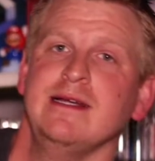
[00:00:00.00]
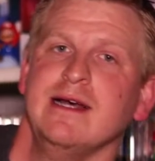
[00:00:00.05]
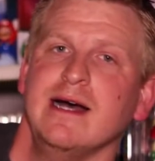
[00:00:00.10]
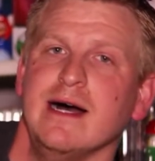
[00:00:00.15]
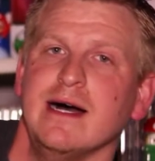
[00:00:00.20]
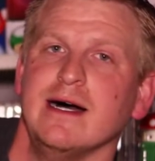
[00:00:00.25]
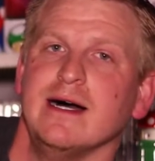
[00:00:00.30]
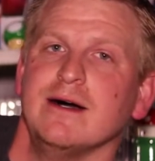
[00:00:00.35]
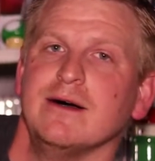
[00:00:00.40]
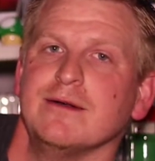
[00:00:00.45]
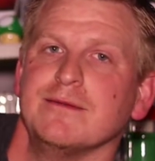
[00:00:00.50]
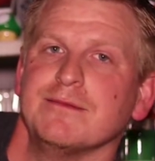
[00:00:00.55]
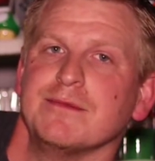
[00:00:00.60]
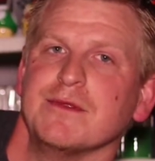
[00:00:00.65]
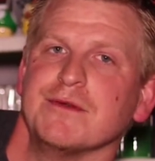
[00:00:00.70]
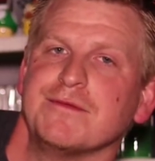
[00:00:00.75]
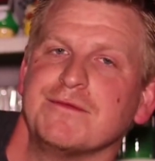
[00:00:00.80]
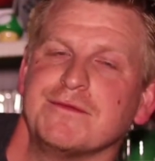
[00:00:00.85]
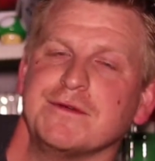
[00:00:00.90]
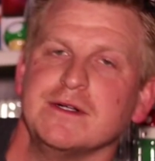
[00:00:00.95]

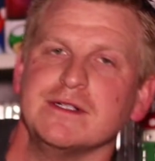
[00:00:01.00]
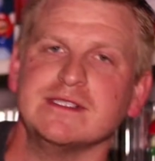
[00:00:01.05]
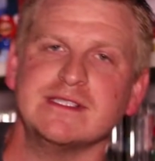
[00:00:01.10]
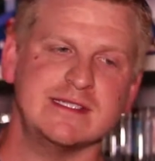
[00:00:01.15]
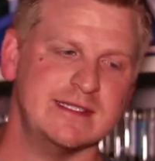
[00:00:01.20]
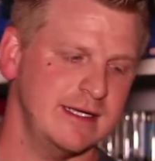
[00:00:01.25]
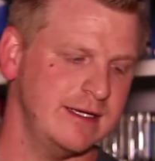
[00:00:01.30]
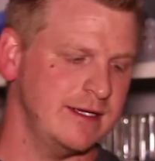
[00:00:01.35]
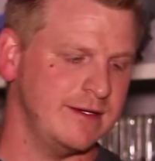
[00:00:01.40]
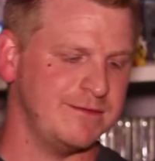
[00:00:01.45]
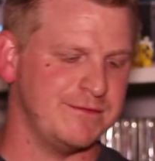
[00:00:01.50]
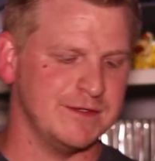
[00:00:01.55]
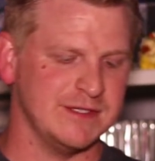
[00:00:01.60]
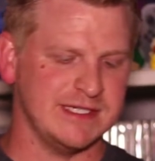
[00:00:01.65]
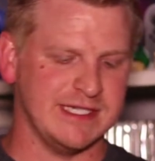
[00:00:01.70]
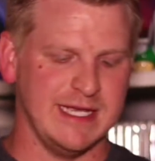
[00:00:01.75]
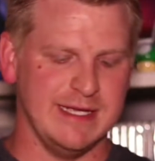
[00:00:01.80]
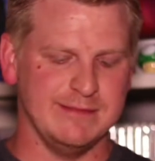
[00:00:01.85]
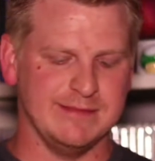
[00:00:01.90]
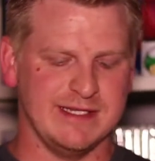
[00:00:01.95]
The
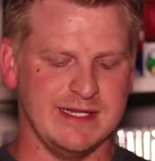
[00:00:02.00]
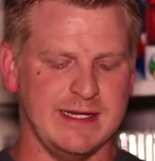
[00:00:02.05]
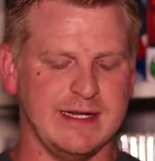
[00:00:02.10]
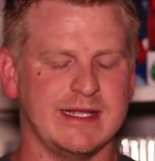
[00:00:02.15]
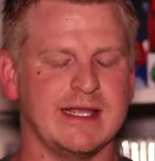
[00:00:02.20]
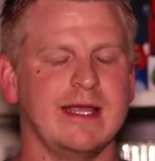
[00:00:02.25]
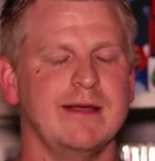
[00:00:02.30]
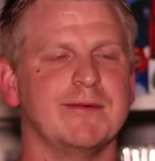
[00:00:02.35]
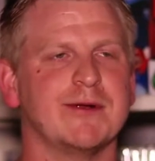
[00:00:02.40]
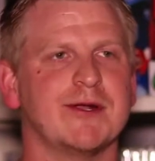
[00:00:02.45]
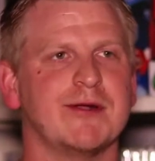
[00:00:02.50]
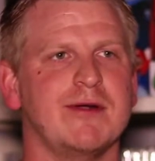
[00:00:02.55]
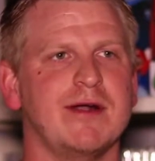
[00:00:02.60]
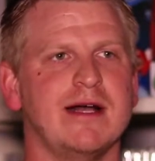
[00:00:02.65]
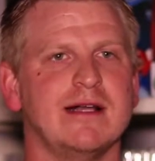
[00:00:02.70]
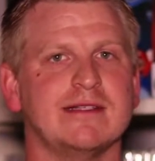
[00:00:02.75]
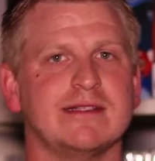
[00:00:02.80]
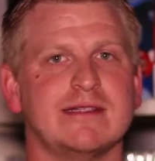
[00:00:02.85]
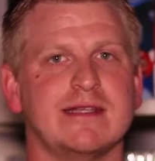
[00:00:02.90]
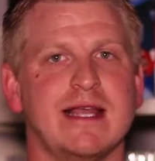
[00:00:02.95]
first games that I came
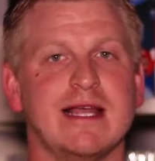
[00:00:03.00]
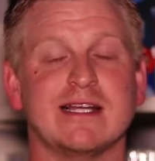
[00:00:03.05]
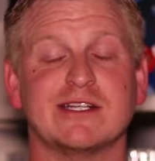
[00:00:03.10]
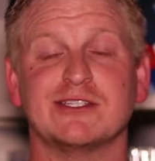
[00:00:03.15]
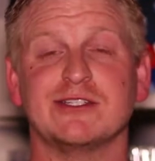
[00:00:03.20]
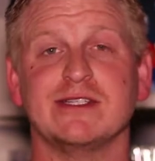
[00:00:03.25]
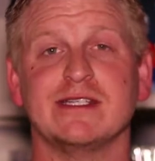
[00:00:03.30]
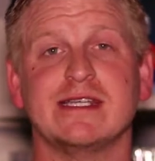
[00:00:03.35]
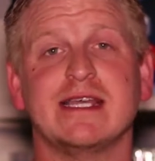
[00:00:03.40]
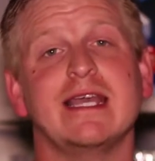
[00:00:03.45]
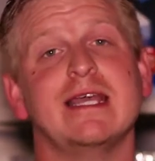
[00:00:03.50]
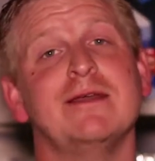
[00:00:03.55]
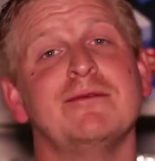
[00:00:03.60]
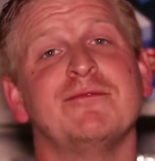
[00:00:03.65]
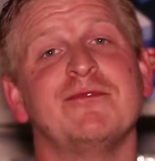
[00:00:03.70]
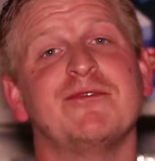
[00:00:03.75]
across actually came